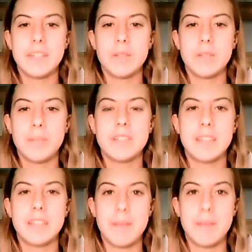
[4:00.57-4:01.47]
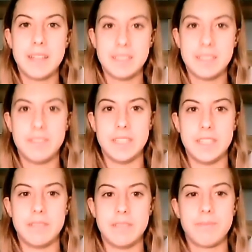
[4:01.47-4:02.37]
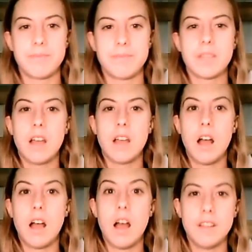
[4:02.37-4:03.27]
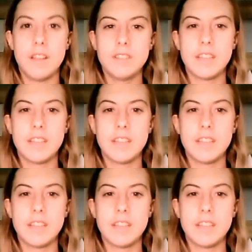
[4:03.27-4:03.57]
would appear to them as infinite. Others,